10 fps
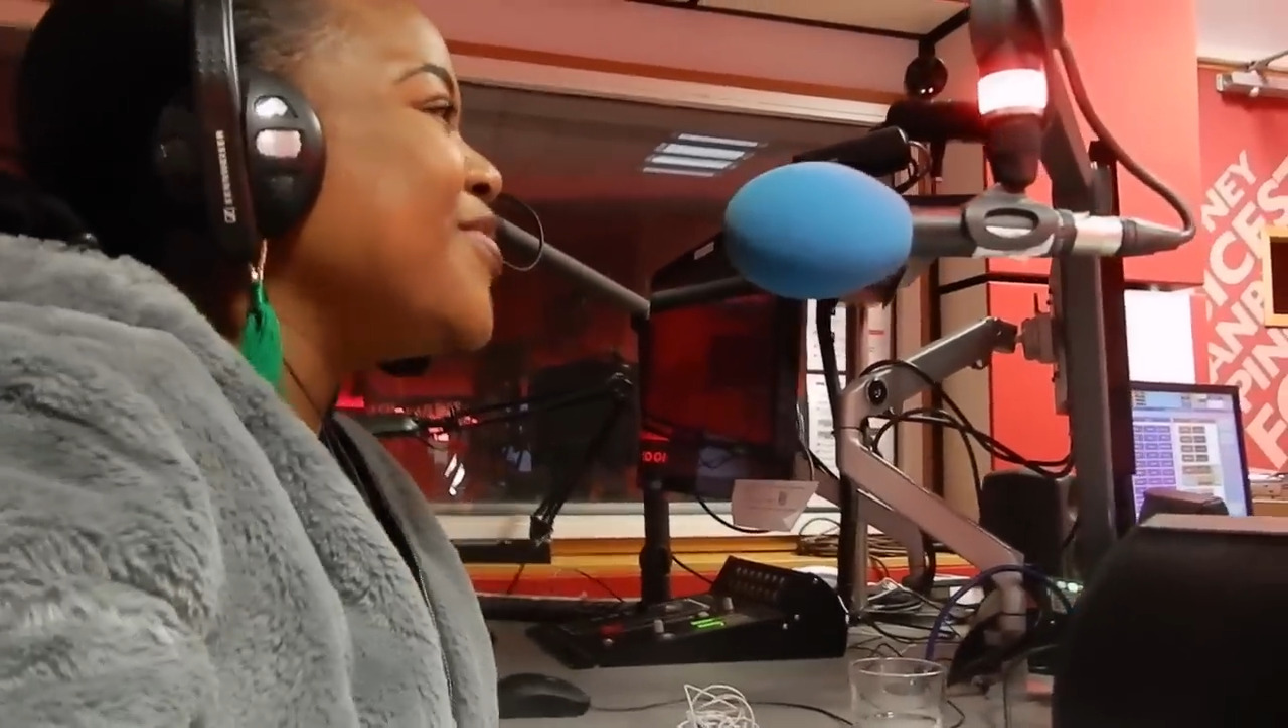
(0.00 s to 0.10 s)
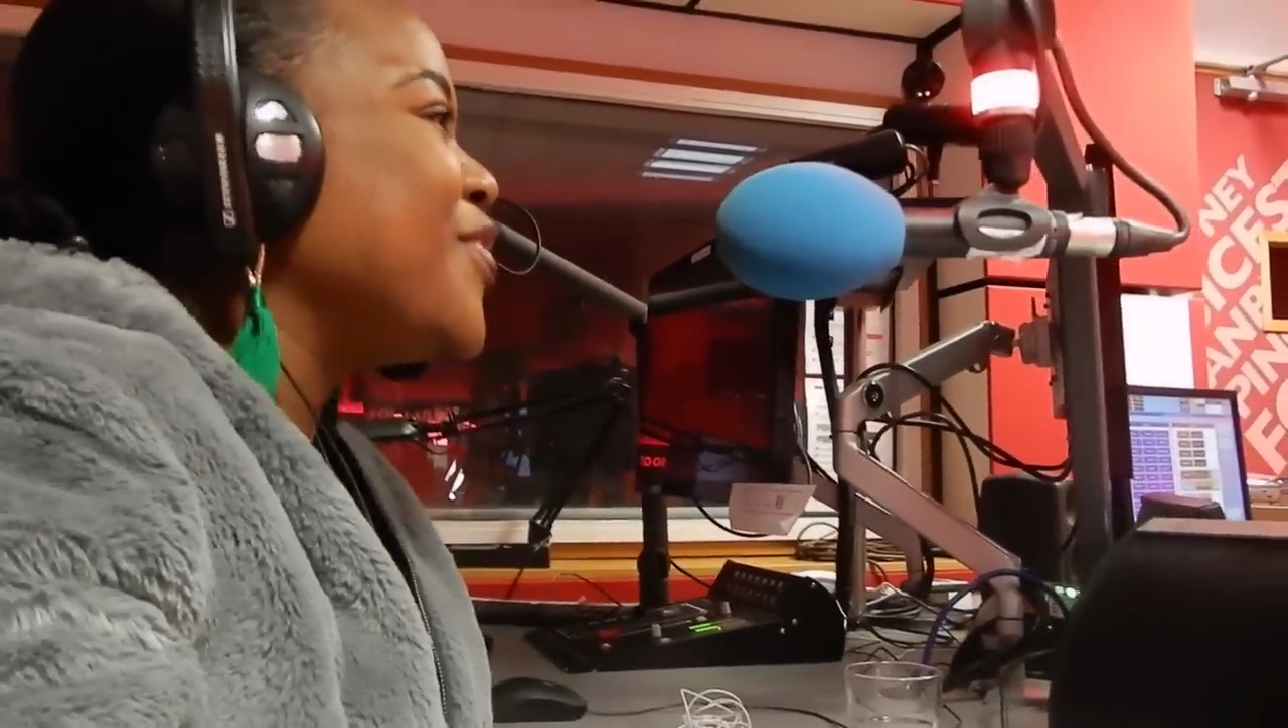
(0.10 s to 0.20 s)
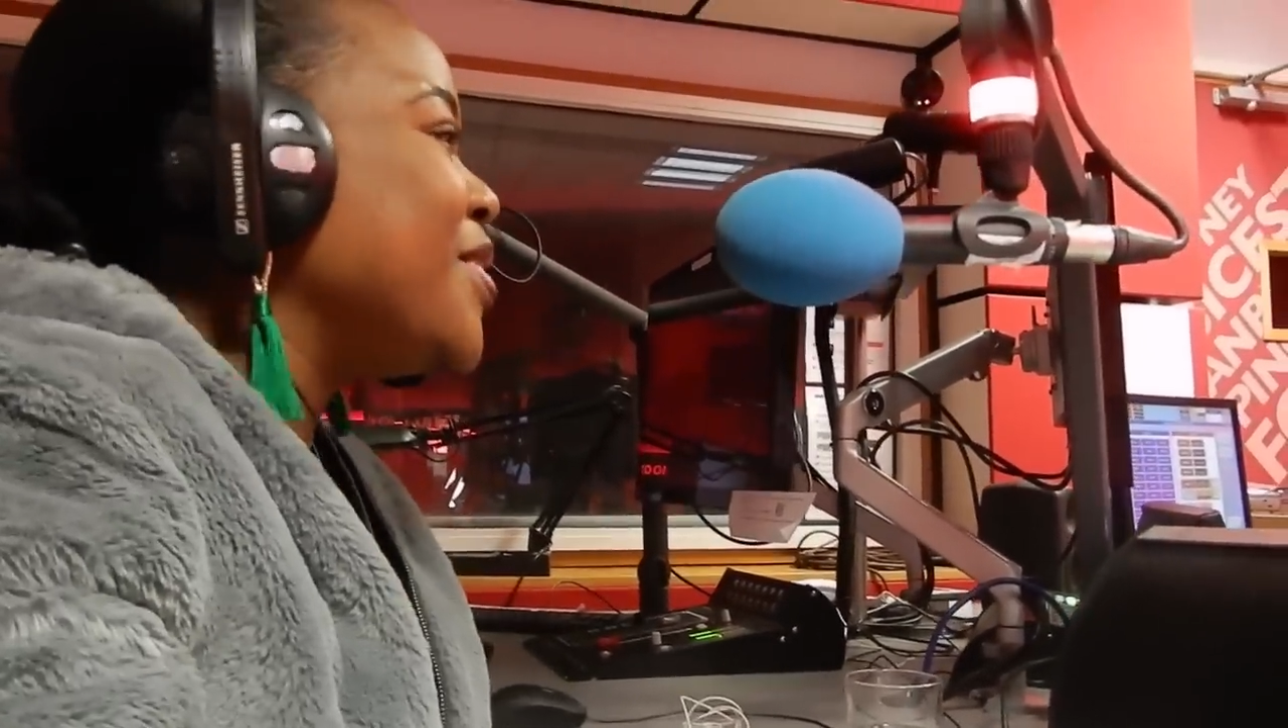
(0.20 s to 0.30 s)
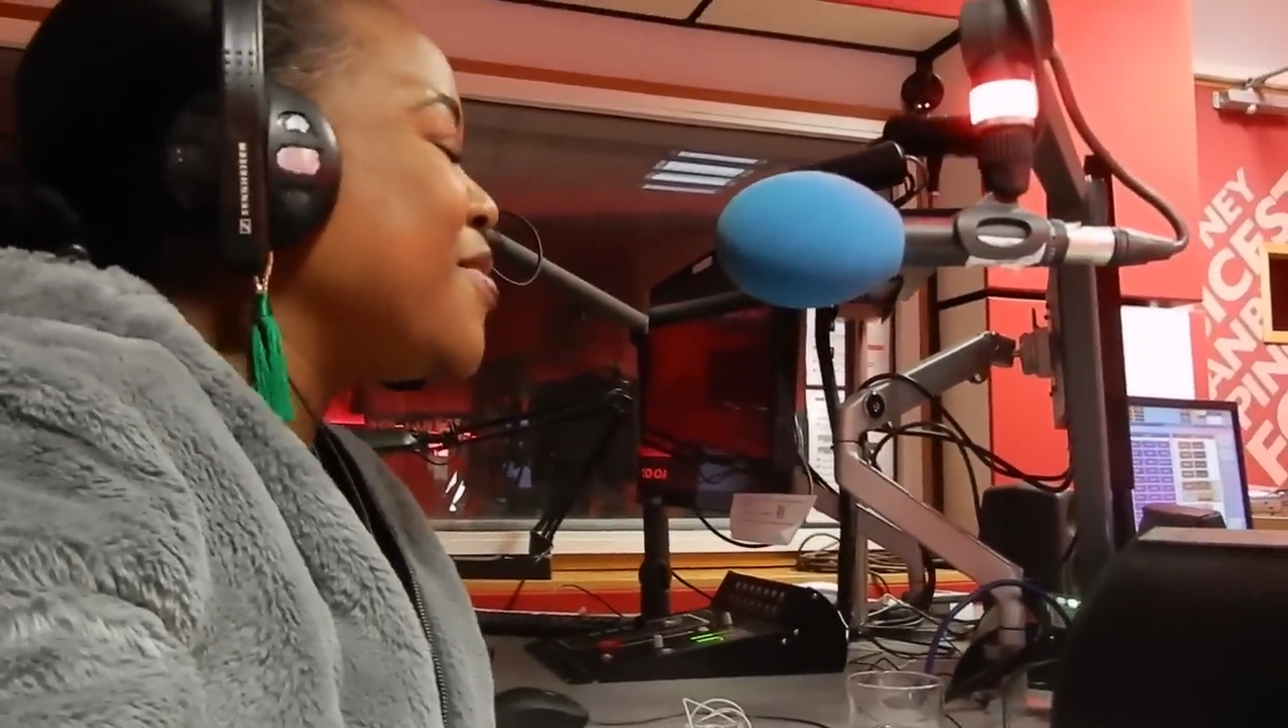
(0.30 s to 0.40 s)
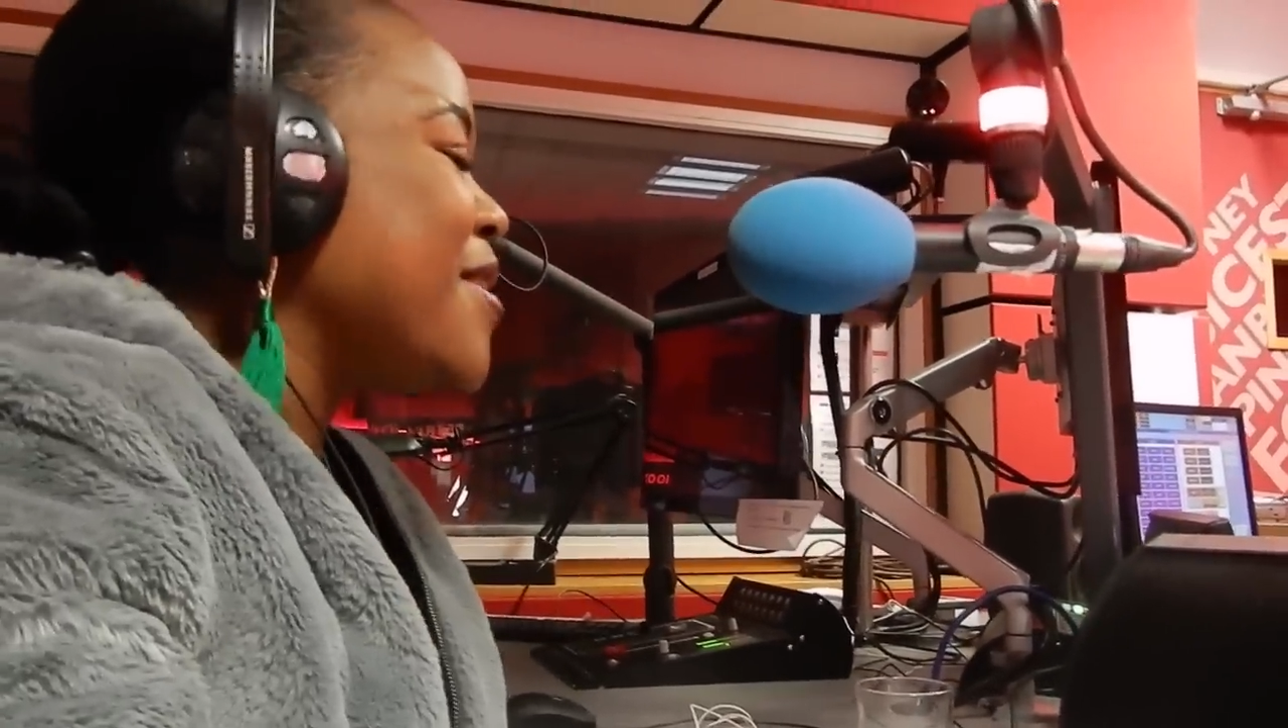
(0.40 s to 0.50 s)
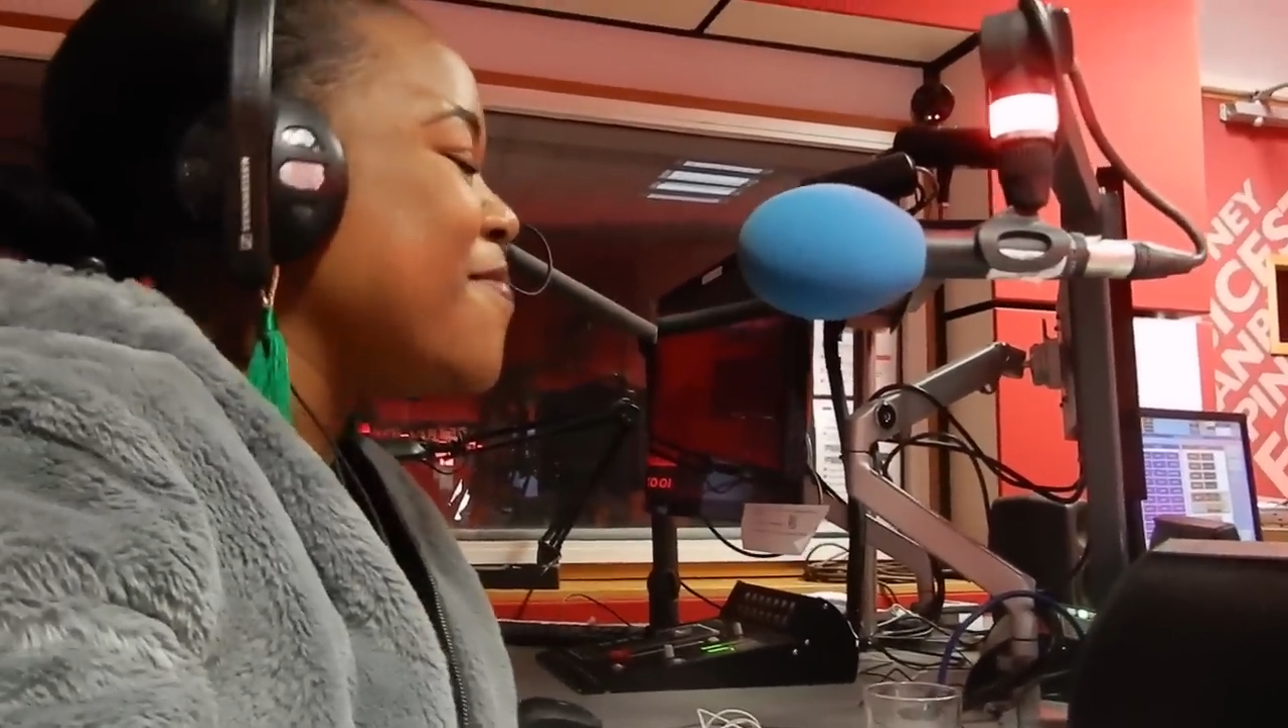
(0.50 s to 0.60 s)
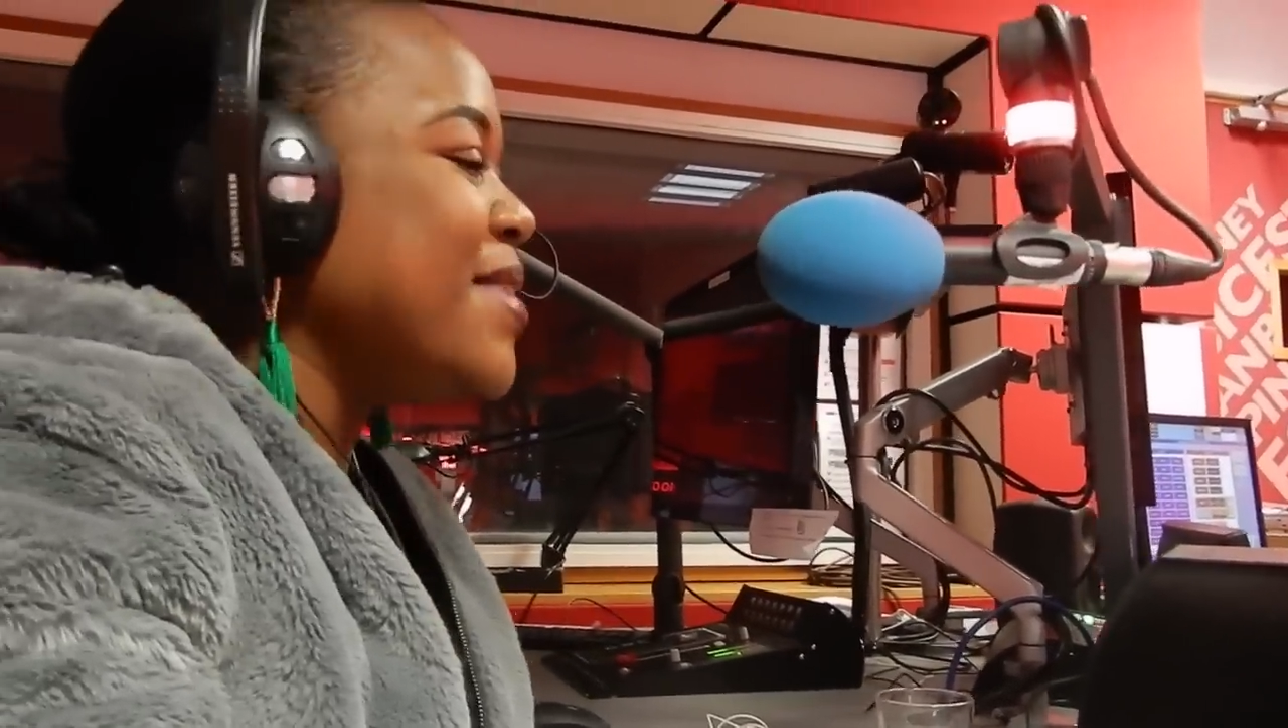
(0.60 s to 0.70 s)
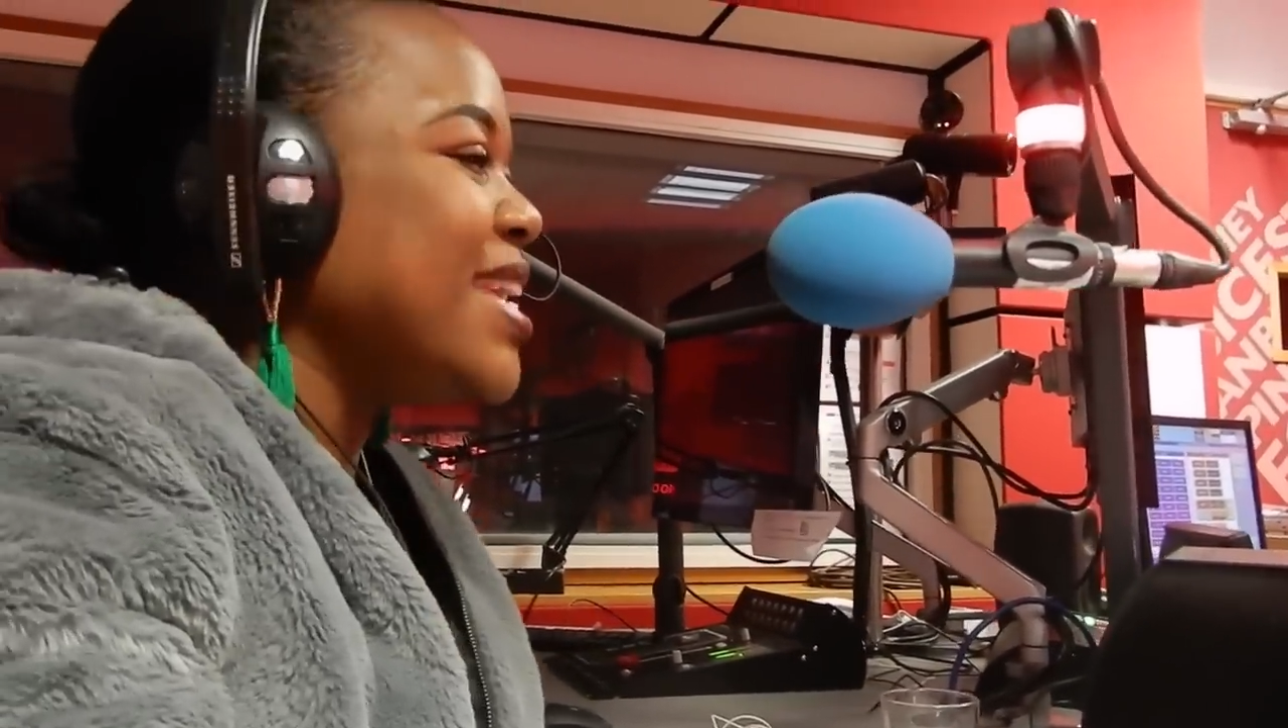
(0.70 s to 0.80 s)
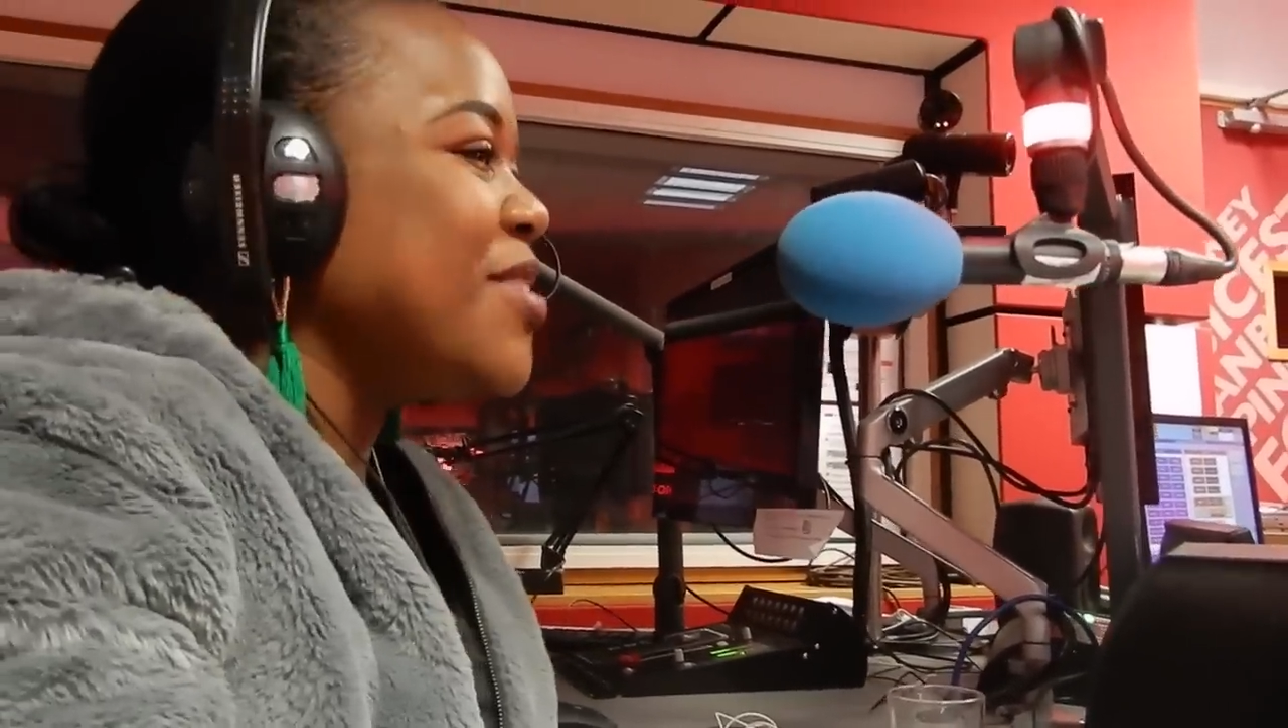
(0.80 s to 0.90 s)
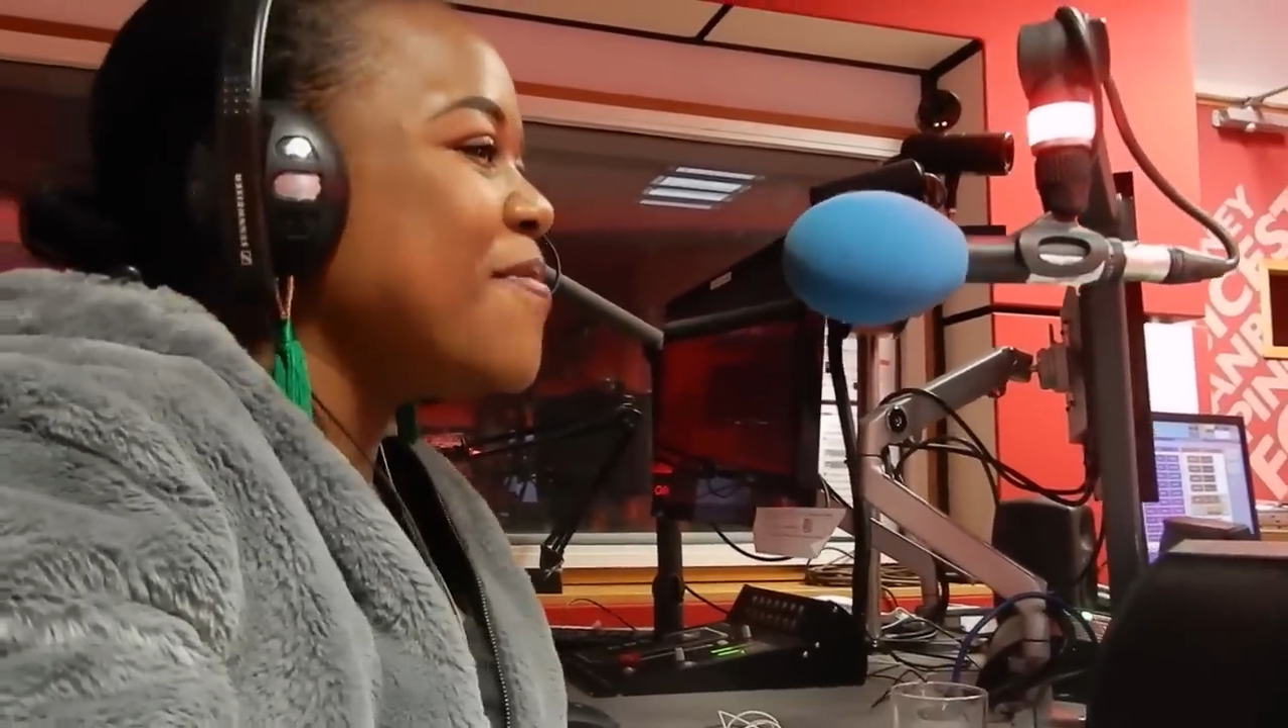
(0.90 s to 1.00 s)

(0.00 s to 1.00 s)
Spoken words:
difficult it may be,